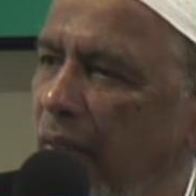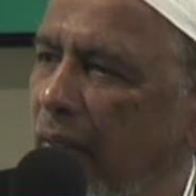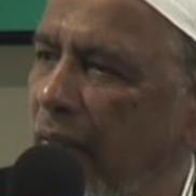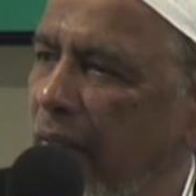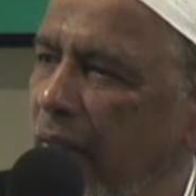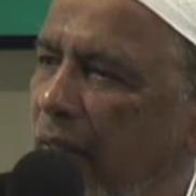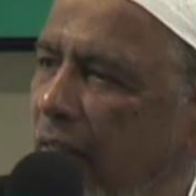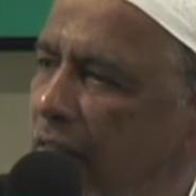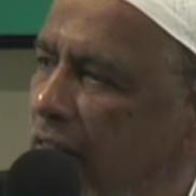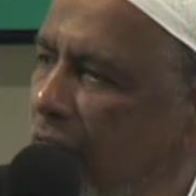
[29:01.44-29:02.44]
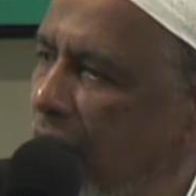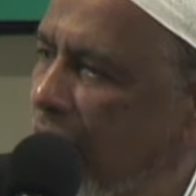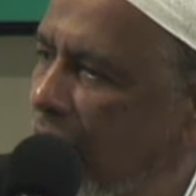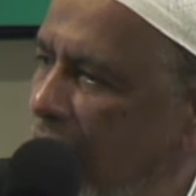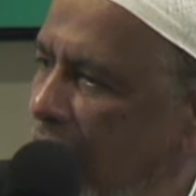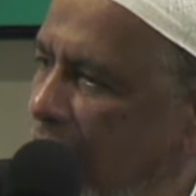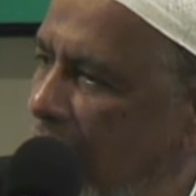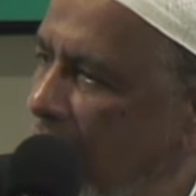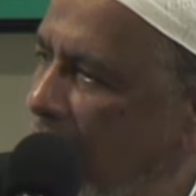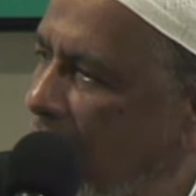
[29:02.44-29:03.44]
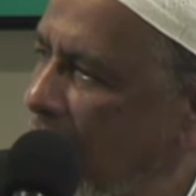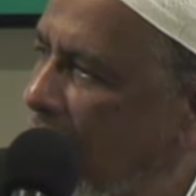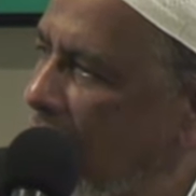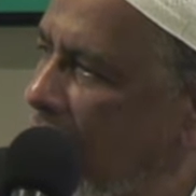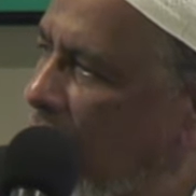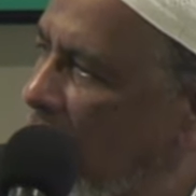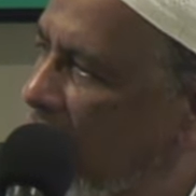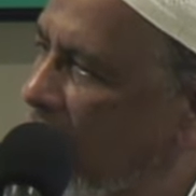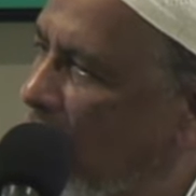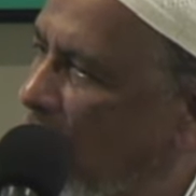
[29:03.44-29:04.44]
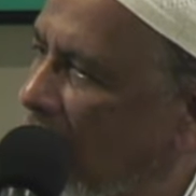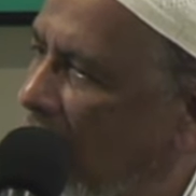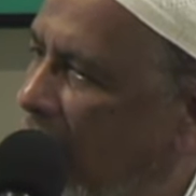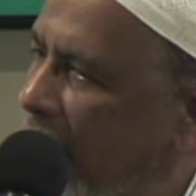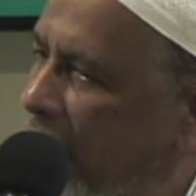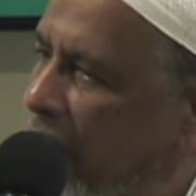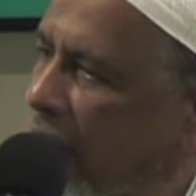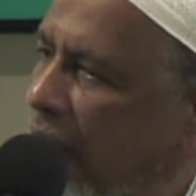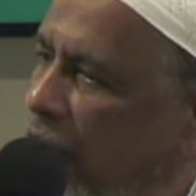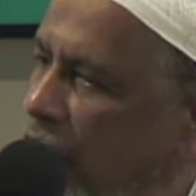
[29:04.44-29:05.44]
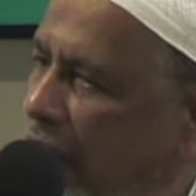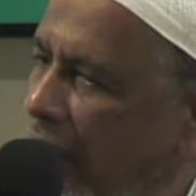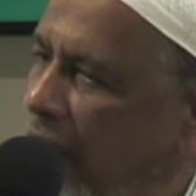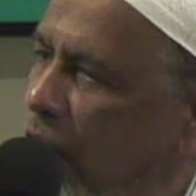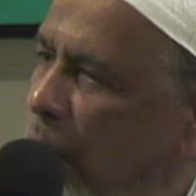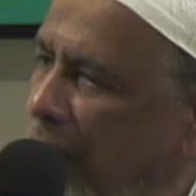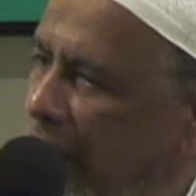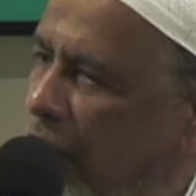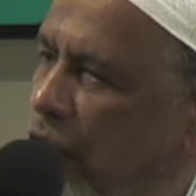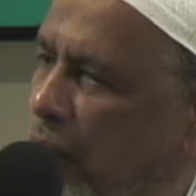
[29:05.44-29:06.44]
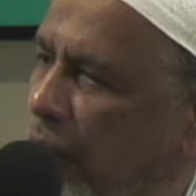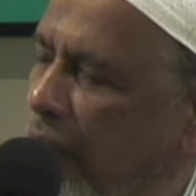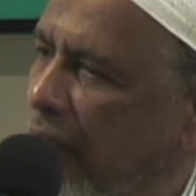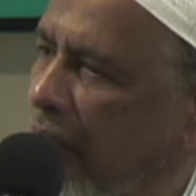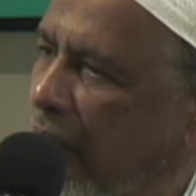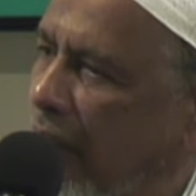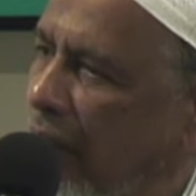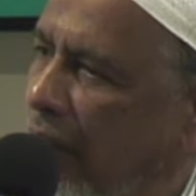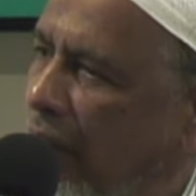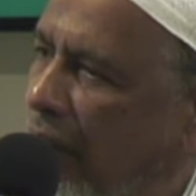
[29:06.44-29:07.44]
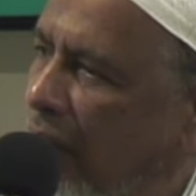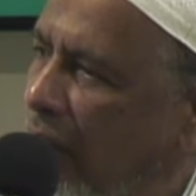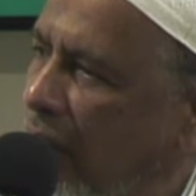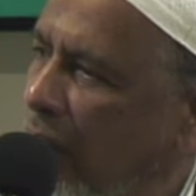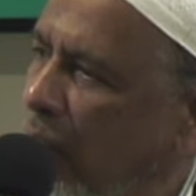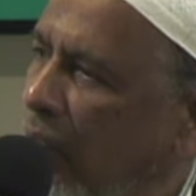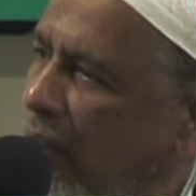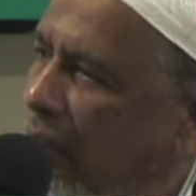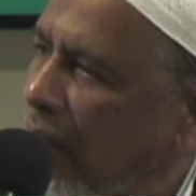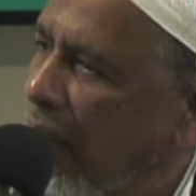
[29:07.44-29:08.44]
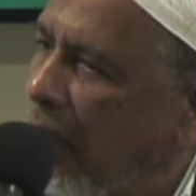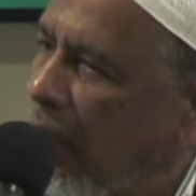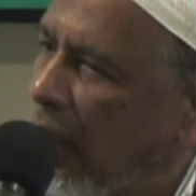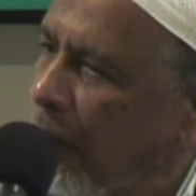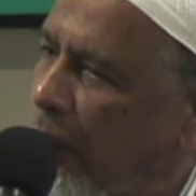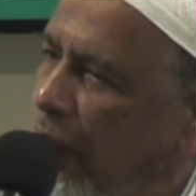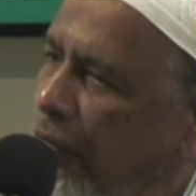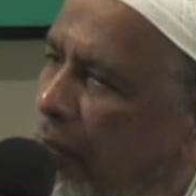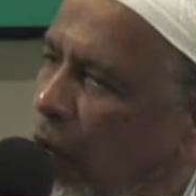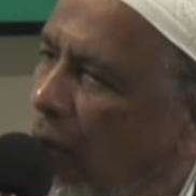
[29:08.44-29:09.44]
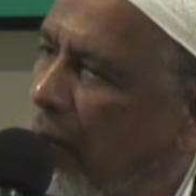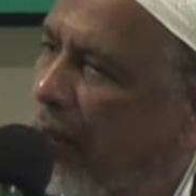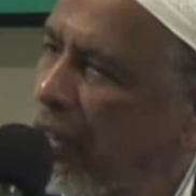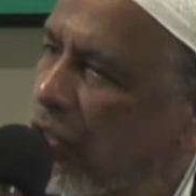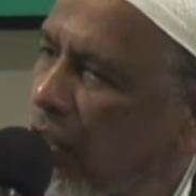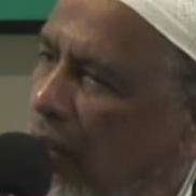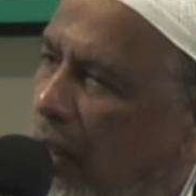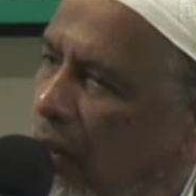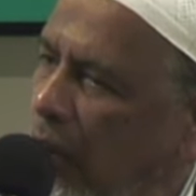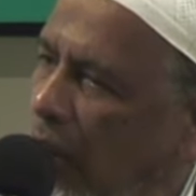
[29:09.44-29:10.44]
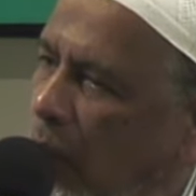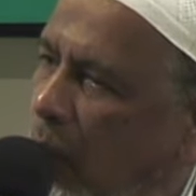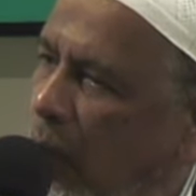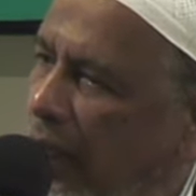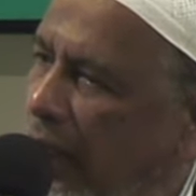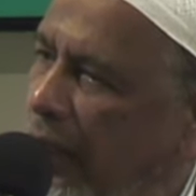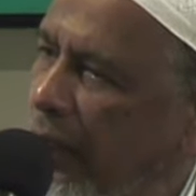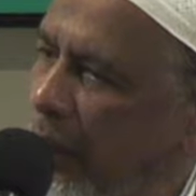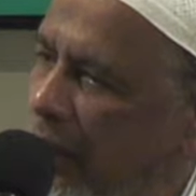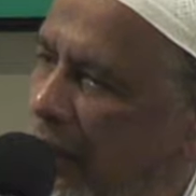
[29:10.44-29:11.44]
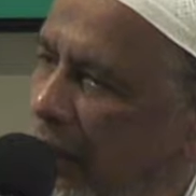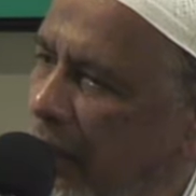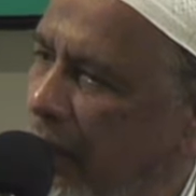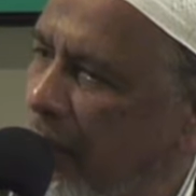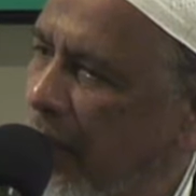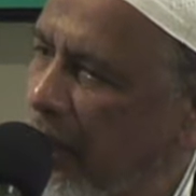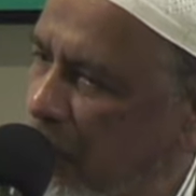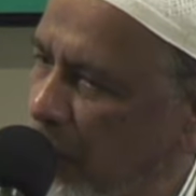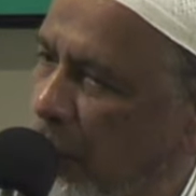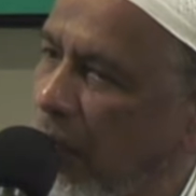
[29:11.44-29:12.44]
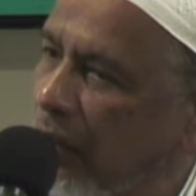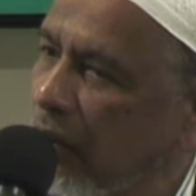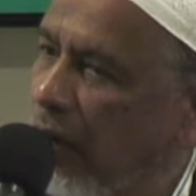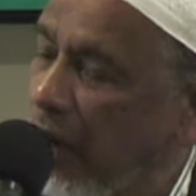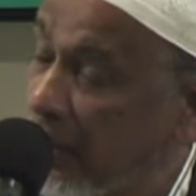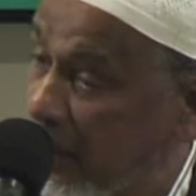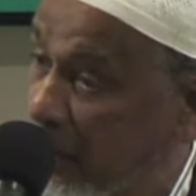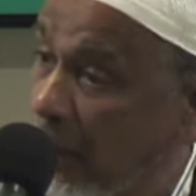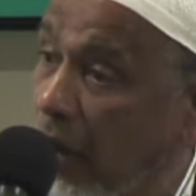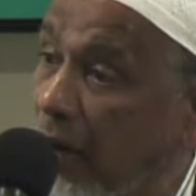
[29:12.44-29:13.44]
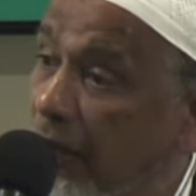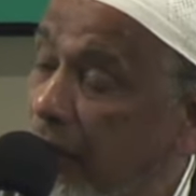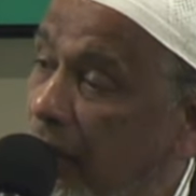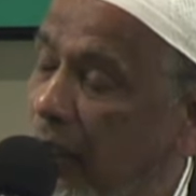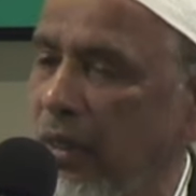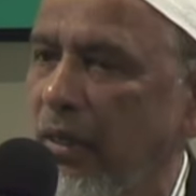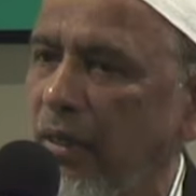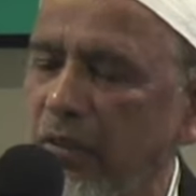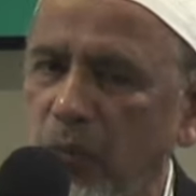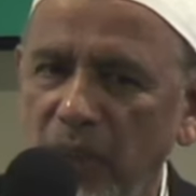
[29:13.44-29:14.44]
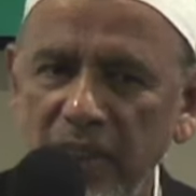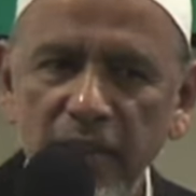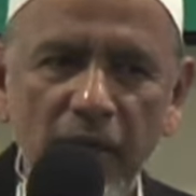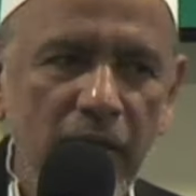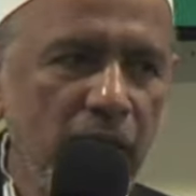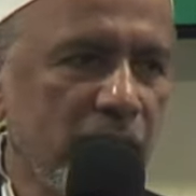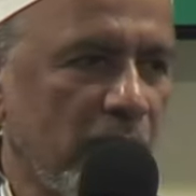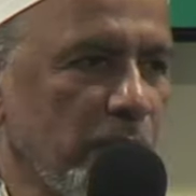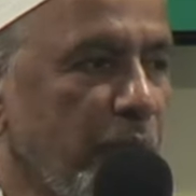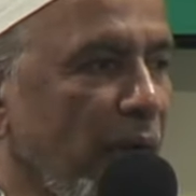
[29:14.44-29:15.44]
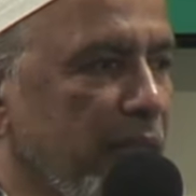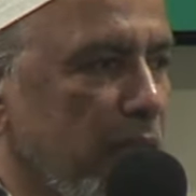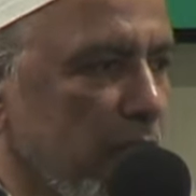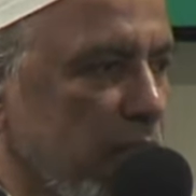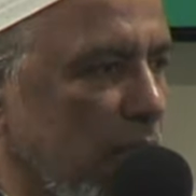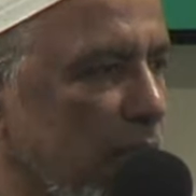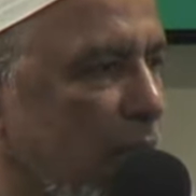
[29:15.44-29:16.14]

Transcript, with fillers: Let's look at our lives and try to make sure that what Prophet Muhammad sallallahu alaihi wasallam has brought to us as lawful that we take it and practice it.